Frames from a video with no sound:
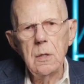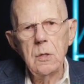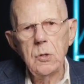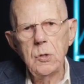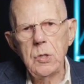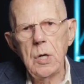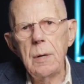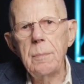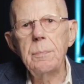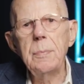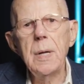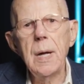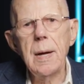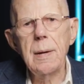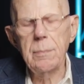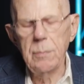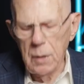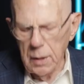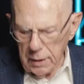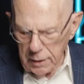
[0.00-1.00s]

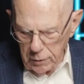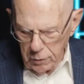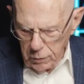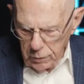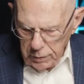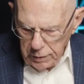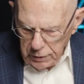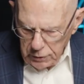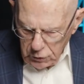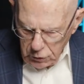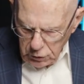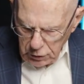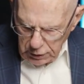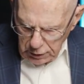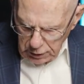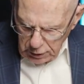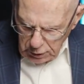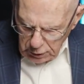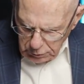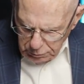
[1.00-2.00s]
Sometime later, it
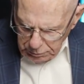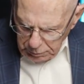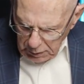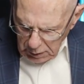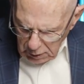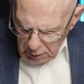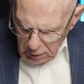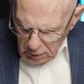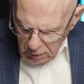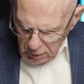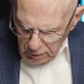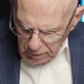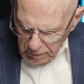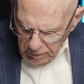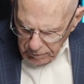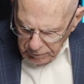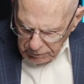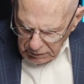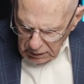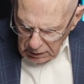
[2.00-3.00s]
says, Paul
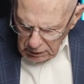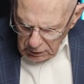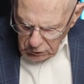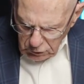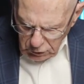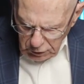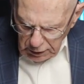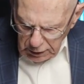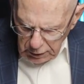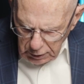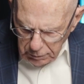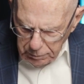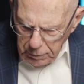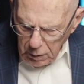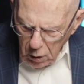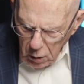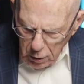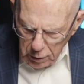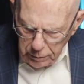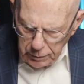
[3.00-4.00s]
said to
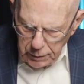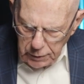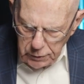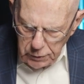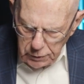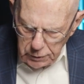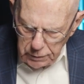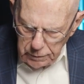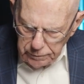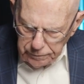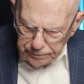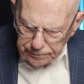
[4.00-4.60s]
Barnabas,